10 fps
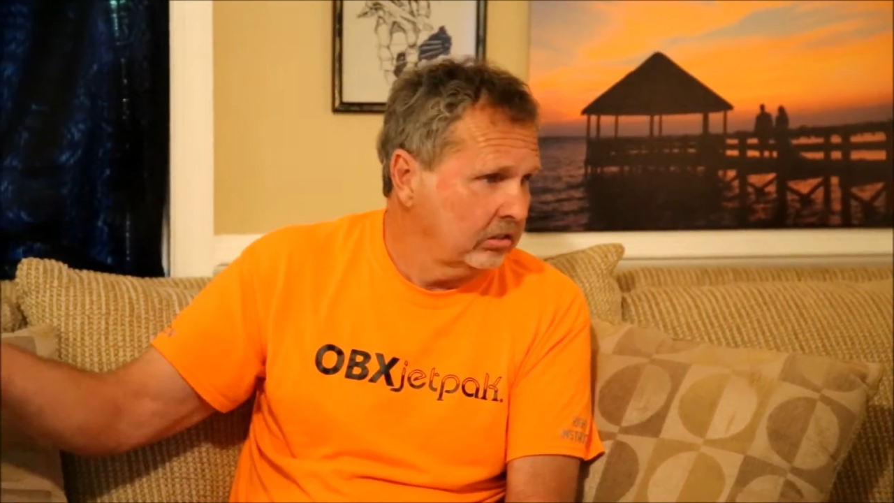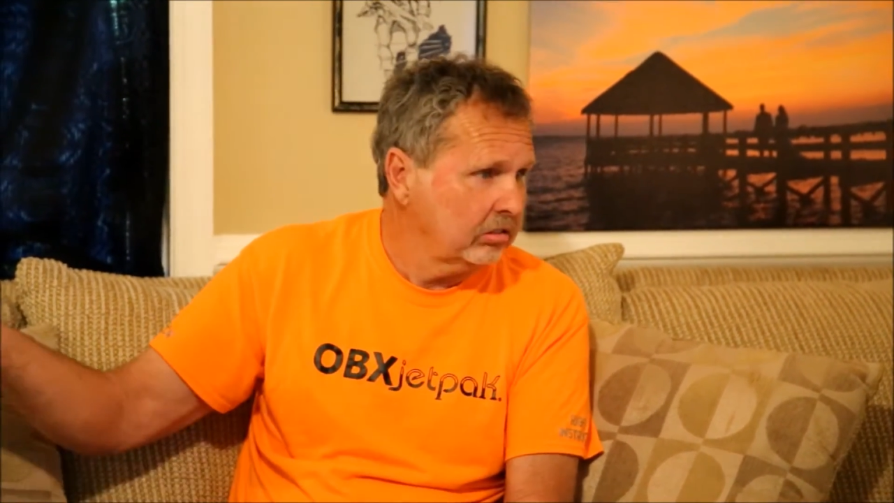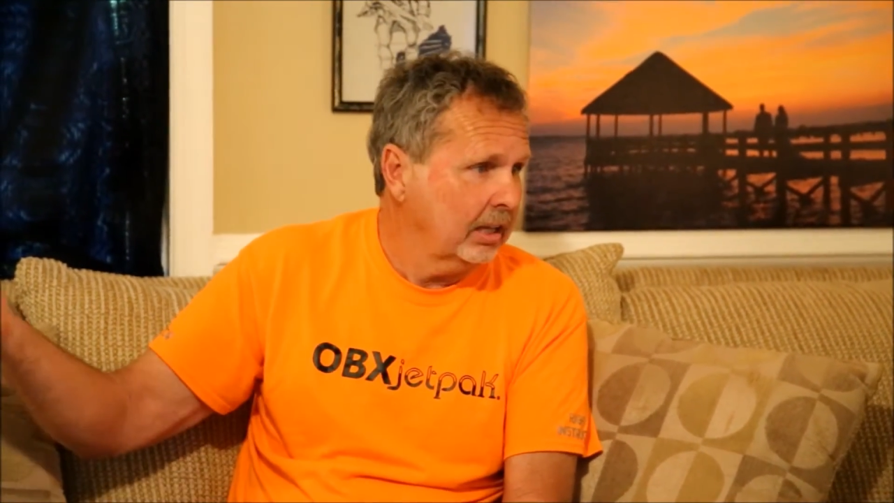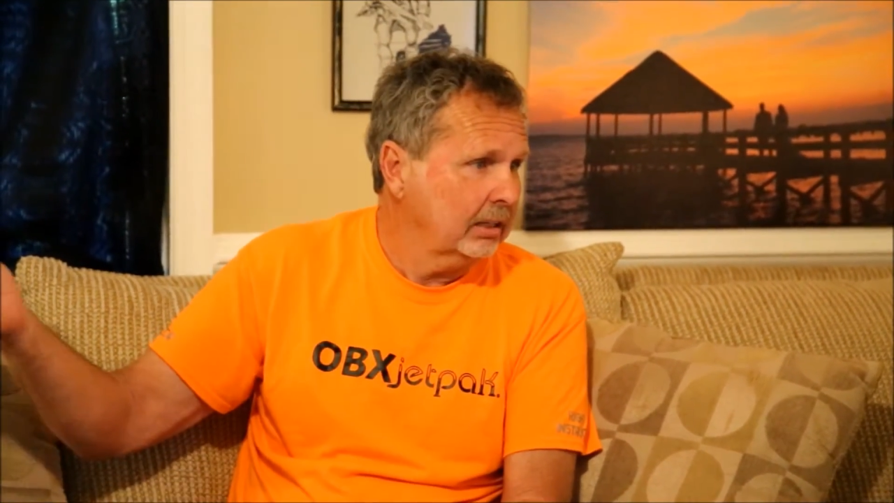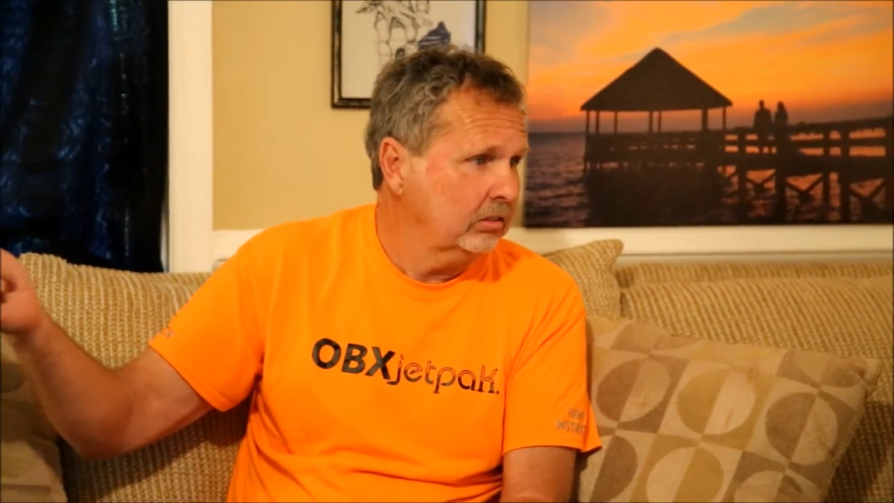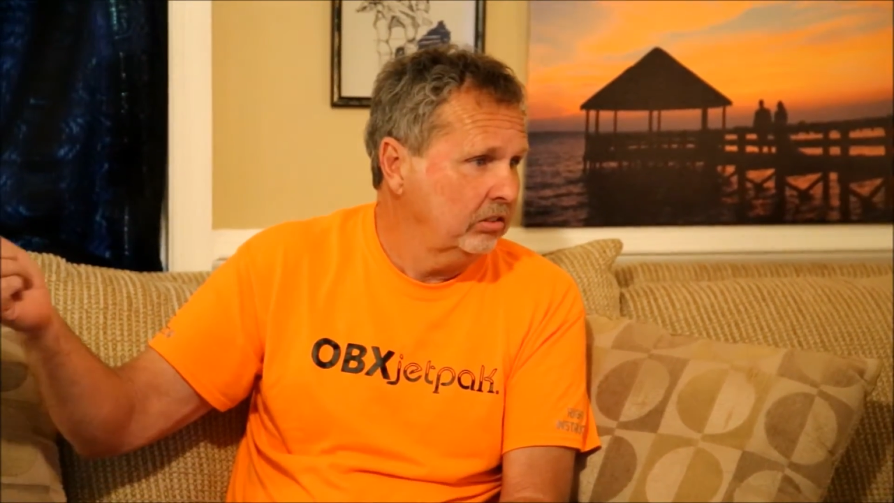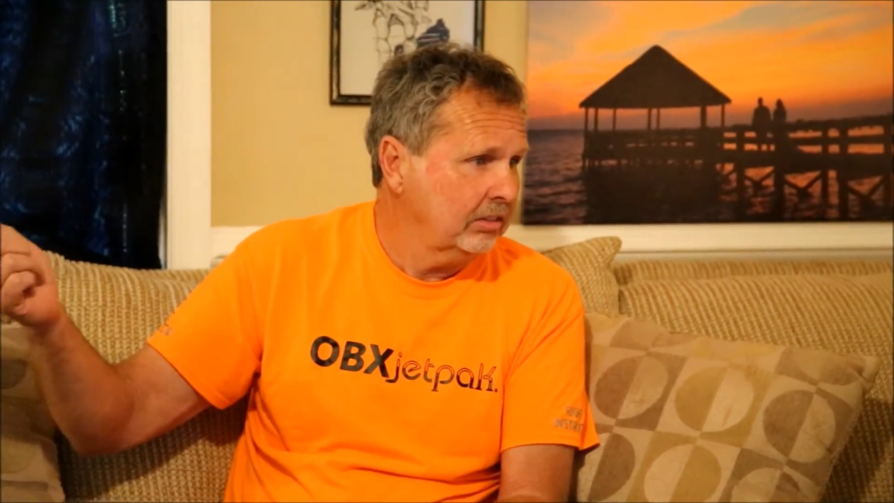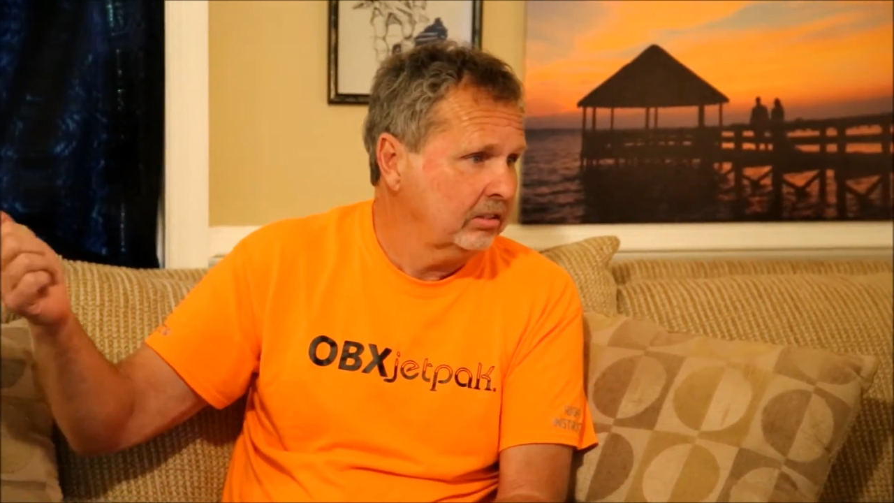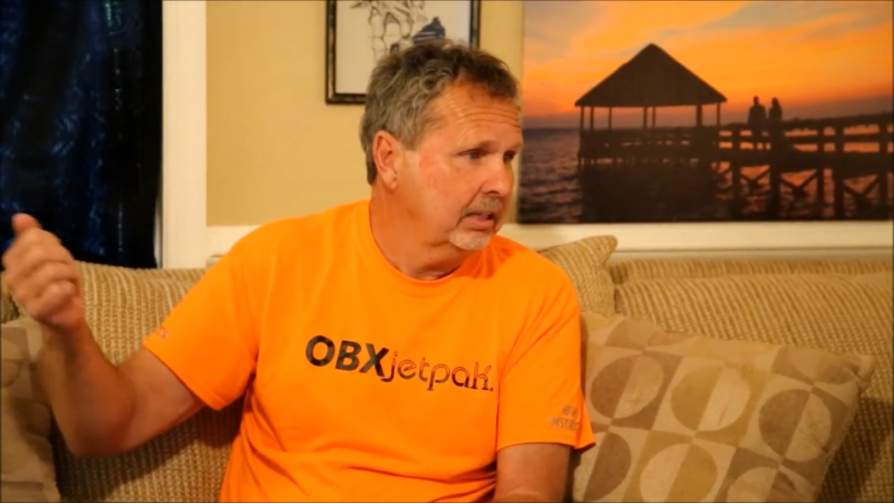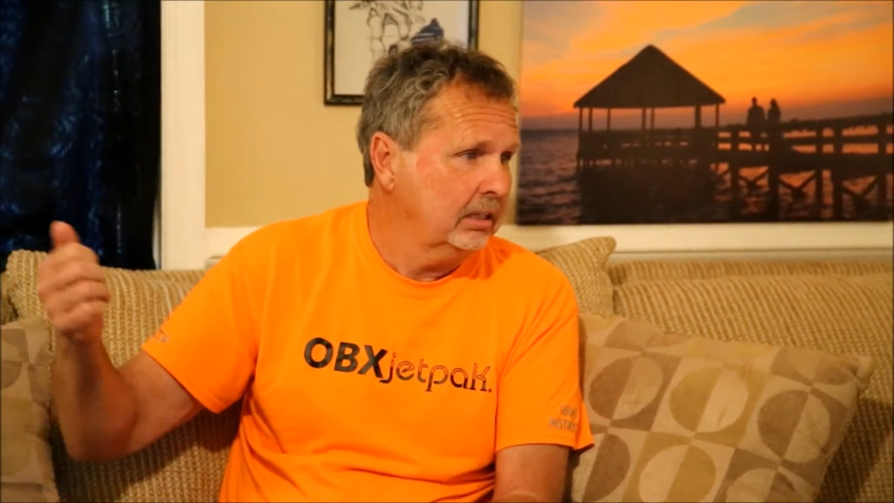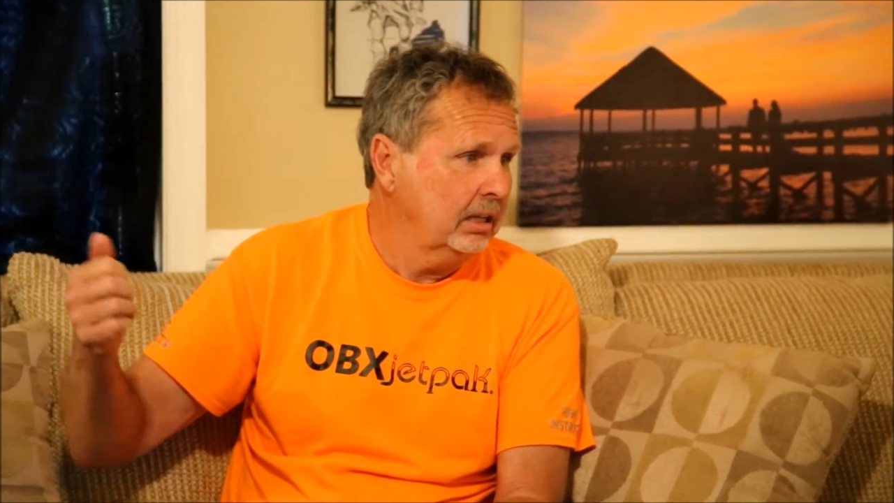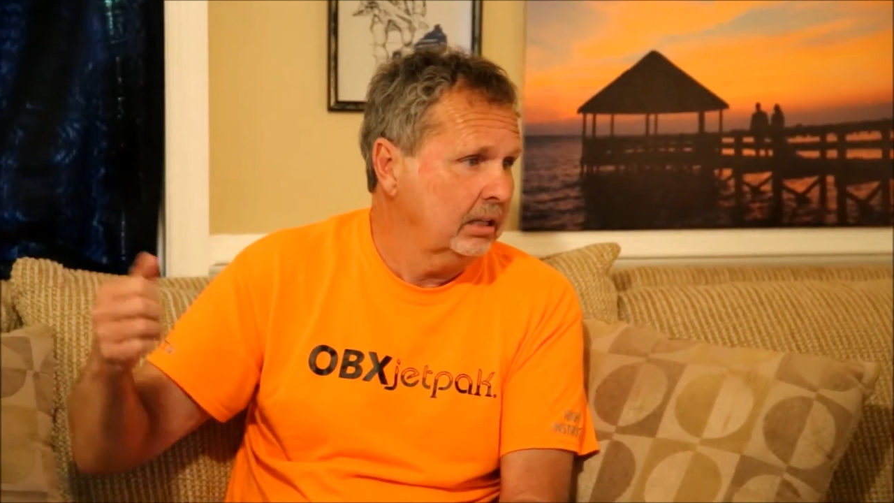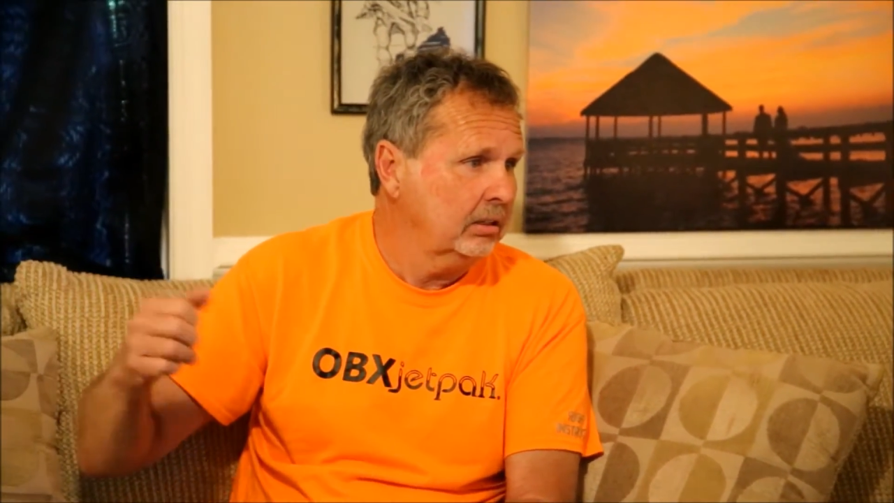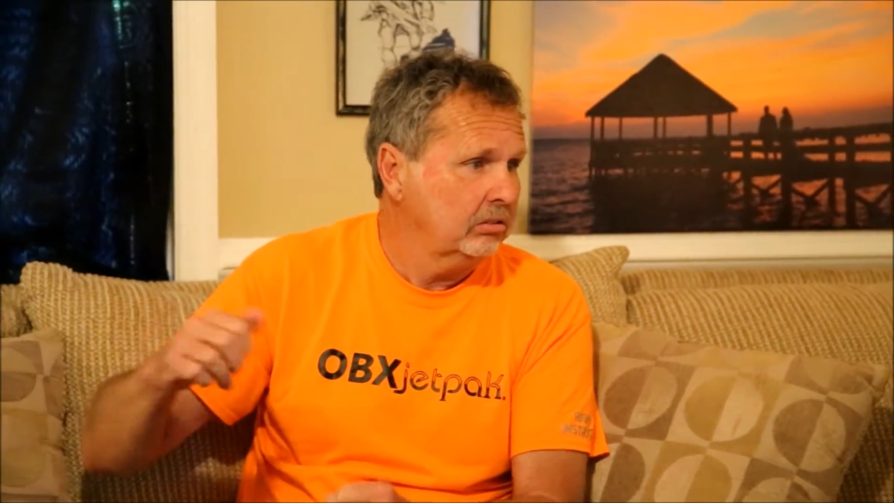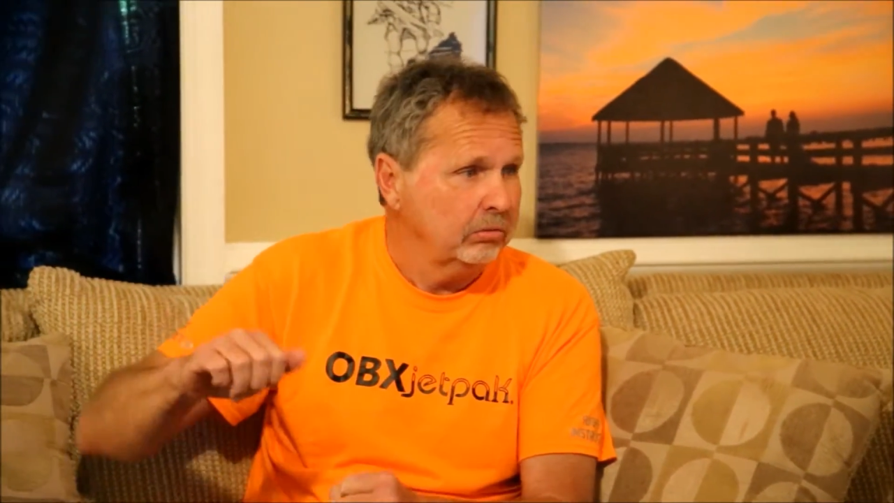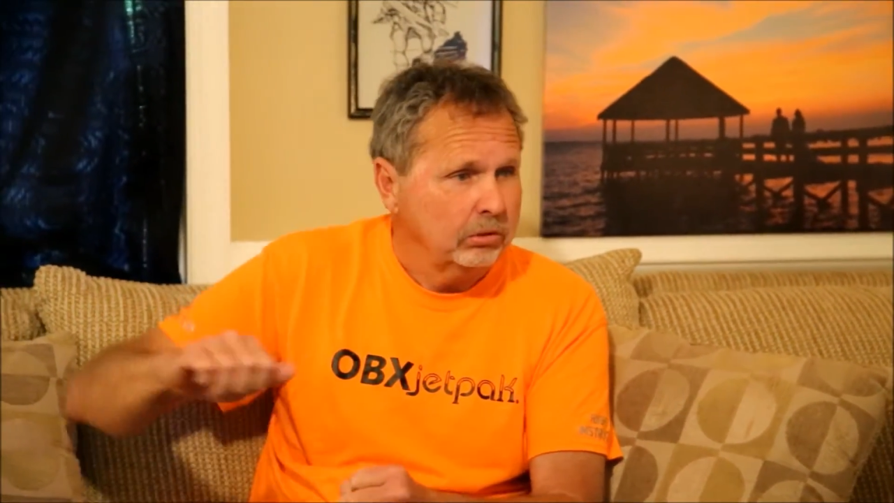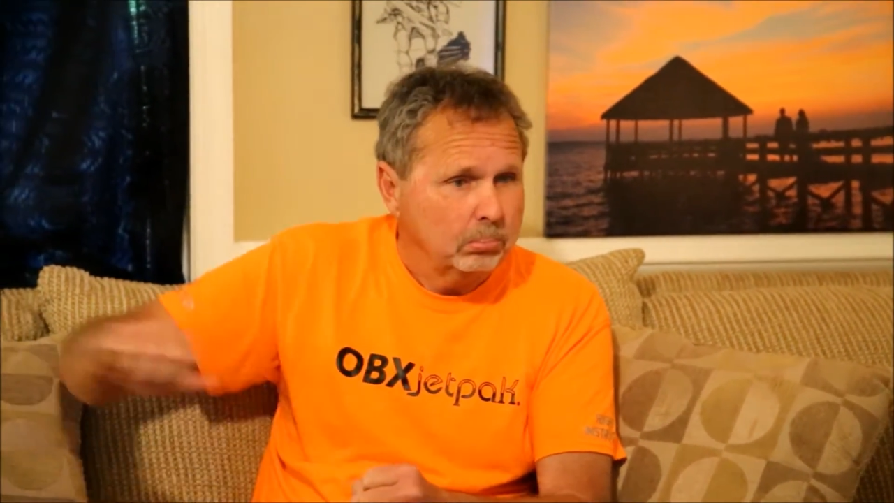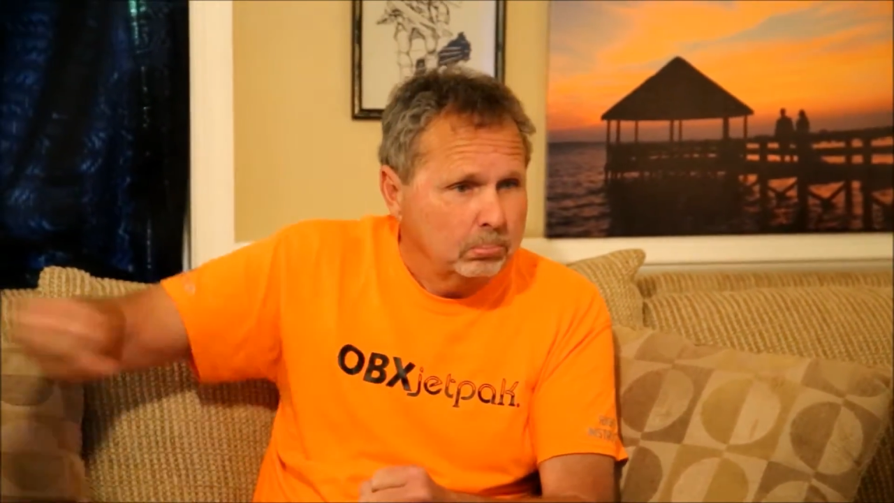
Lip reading: just like a jet ski does. If you